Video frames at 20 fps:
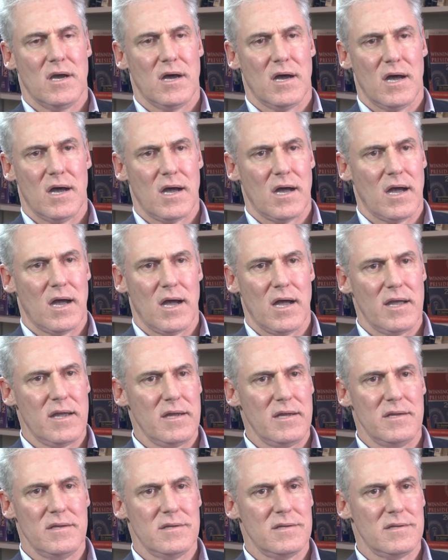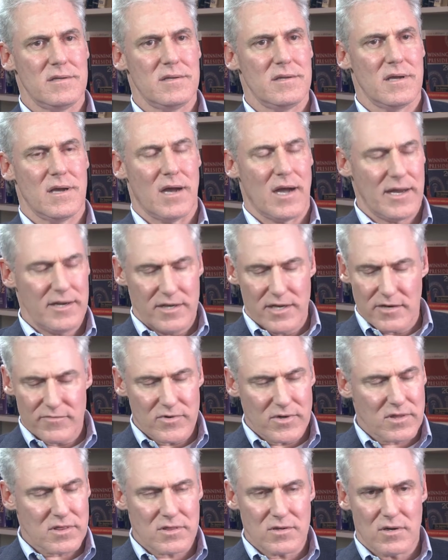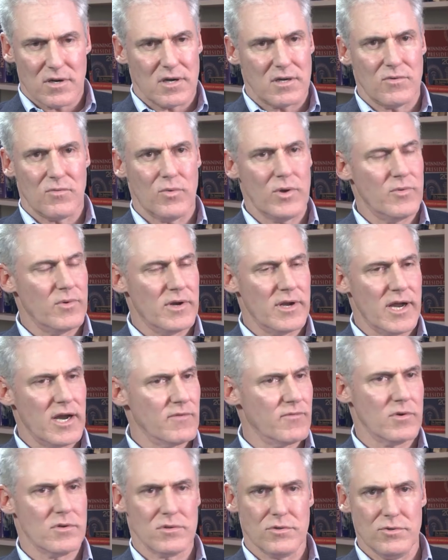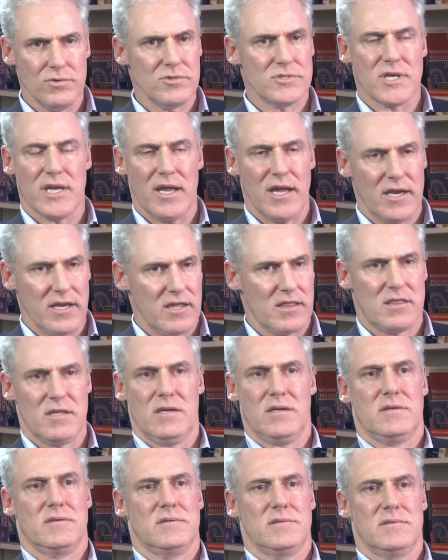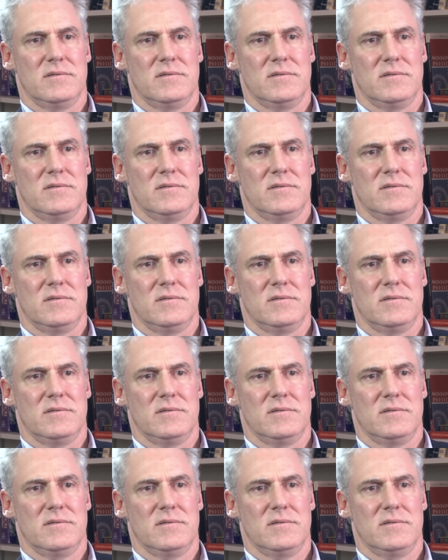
I never thought we would ever lose anything.